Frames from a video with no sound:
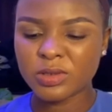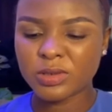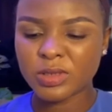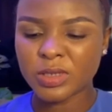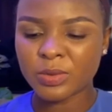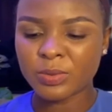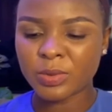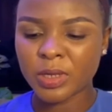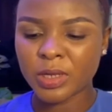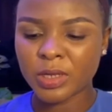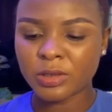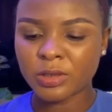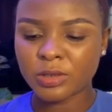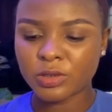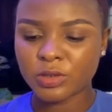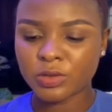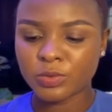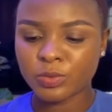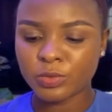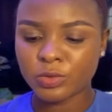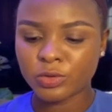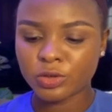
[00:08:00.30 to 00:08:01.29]
applying so
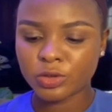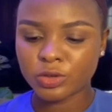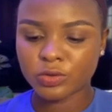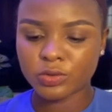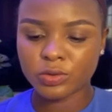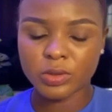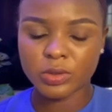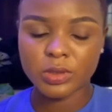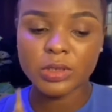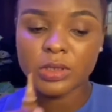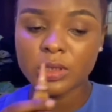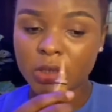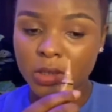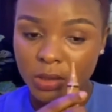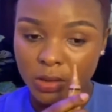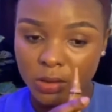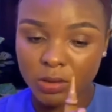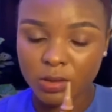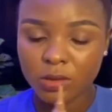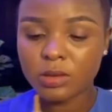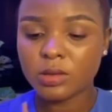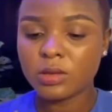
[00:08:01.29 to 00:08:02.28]
much concealer.
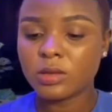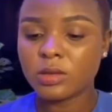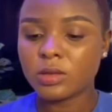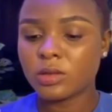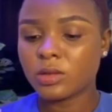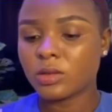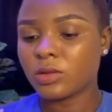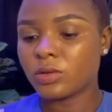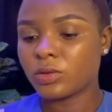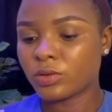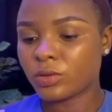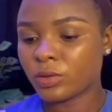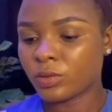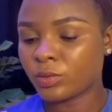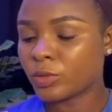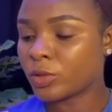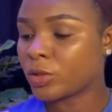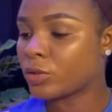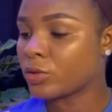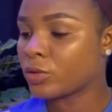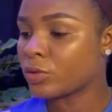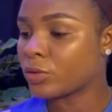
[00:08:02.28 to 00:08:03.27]
So I'm
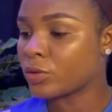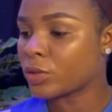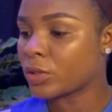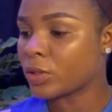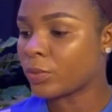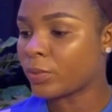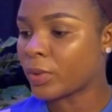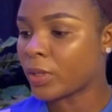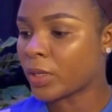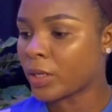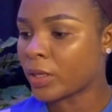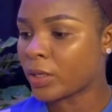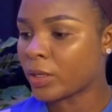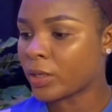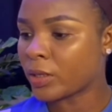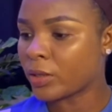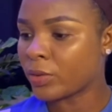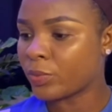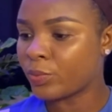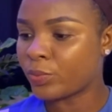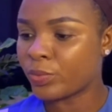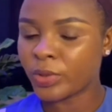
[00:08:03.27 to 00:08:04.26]
just going to apply
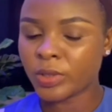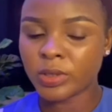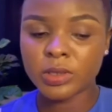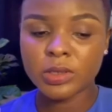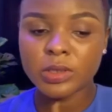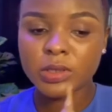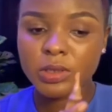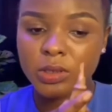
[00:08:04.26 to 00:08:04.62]
a bit.